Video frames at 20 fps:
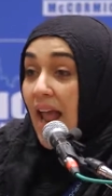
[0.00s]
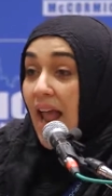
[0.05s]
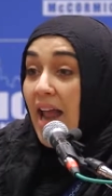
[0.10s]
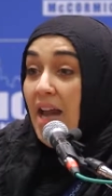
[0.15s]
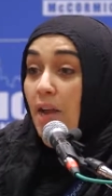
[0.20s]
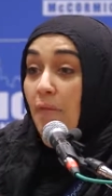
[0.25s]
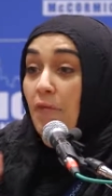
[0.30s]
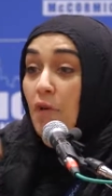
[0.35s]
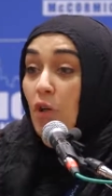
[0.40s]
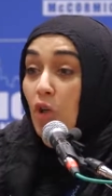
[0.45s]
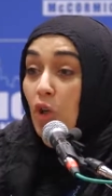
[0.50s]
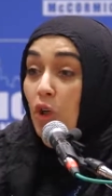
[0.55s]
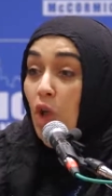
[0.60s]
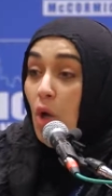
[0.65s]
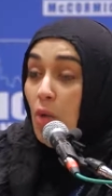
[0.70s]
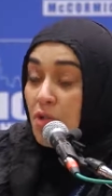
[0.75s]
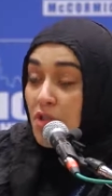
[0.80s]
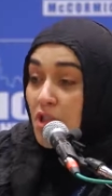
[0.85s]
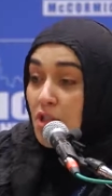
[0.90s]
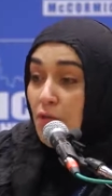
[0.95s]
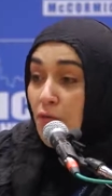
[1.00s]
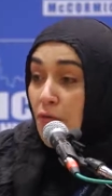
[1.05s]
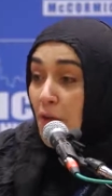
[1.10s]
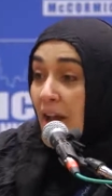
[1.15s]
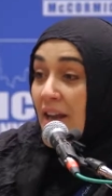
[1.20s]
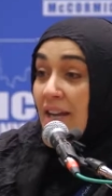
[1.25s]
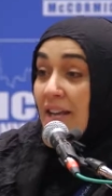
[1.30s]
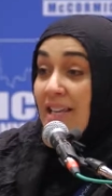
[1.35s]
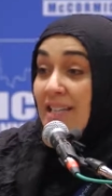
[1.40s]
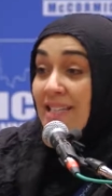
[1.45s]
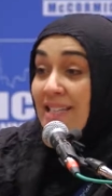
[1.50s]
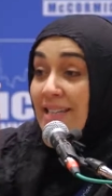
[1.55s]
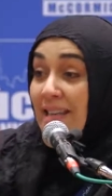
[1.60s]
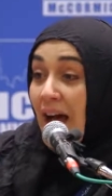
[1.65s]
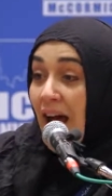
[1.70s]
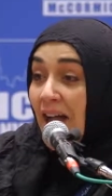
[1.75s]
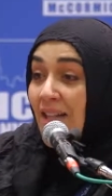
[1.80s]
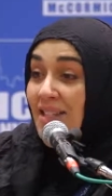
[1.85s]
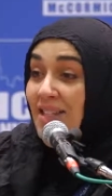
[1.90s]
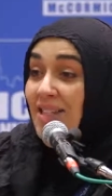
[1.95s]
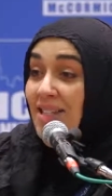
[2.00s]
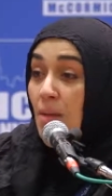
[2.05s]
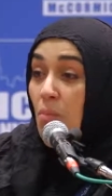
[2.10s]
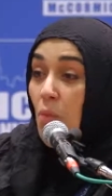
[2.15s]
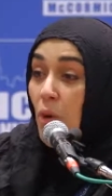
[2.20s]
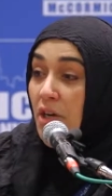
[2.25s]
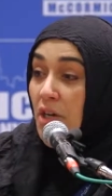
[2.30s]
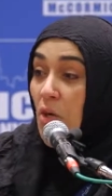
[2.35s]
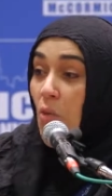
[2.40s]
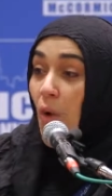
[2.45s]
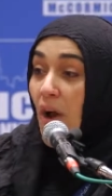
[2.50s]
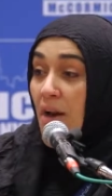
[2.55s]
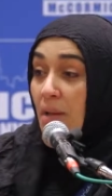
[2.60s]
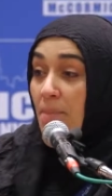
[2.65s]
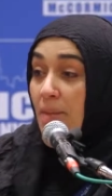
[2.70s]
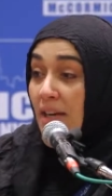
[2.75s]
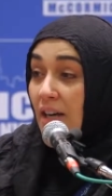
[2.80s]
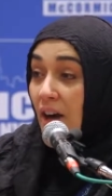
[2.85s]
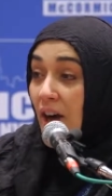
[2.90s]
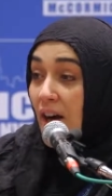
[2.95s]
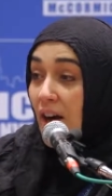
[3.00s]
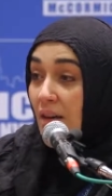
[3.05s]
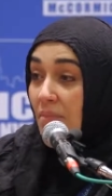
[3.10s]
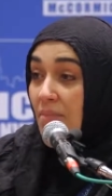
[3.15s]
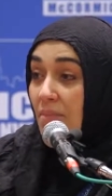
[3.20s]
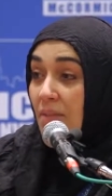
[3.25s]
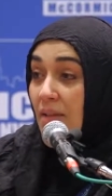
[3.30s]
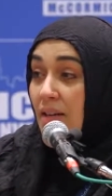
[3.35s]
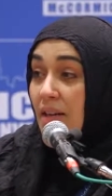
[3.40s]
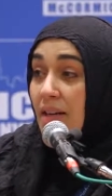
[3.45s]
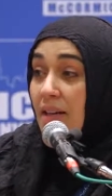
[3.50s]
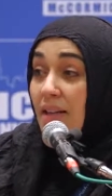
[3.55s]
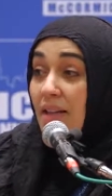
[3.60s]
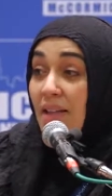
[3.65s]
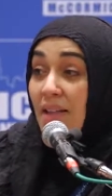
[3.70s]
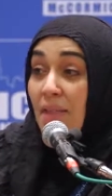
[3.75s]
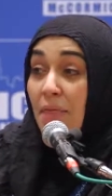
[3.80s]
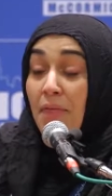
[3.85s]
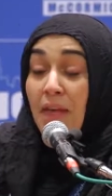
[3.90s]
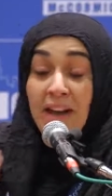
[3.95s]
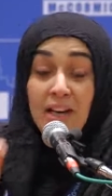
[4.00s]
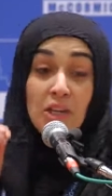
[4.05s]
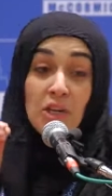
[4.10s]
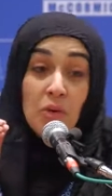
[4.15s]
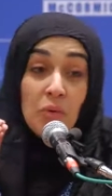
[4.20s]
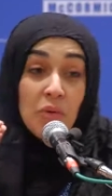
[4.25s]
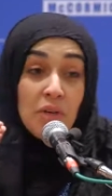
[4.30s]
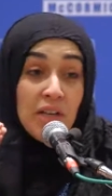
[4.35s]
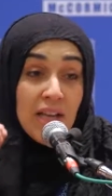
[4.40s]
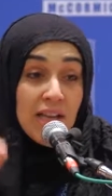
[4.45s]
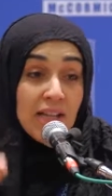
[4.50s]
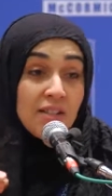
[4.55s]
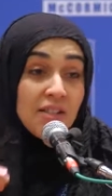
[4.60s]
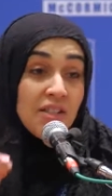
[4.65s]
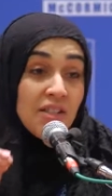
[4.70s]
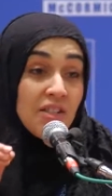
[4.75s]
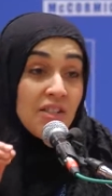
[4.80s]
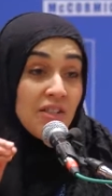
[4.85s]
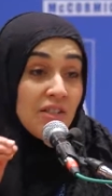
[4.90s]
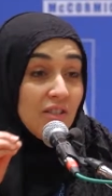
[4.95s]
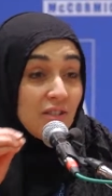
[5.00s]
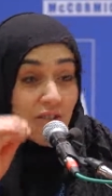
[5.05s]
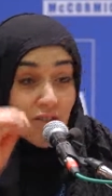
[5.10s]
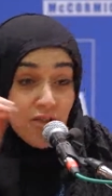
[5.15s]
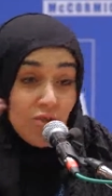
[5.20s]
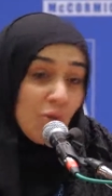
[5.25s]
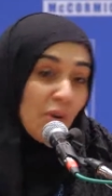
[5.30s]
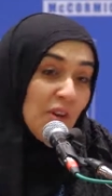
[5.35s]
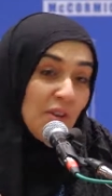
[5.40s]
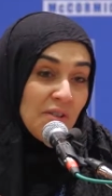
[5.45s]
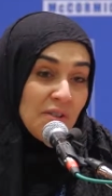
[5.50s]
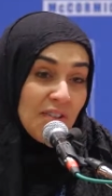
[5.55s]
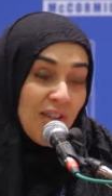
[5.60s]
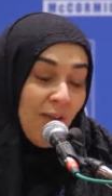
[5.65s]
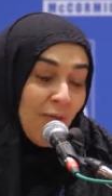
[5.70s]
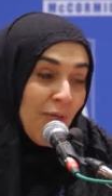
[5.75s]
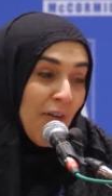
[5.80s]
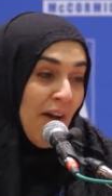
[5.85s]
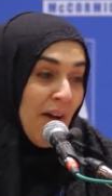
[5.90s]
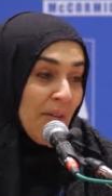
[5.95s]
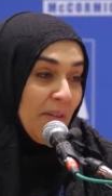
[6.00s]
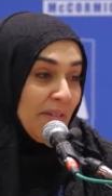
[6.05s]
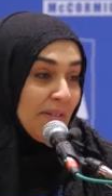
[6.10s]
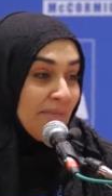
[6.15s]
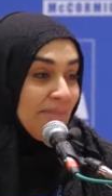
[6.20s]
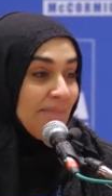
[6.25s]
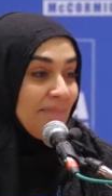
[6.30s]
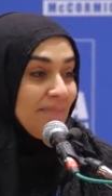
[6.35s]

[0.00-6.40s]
And if your closest friend is not someone you want to become, then you need to sort yourself out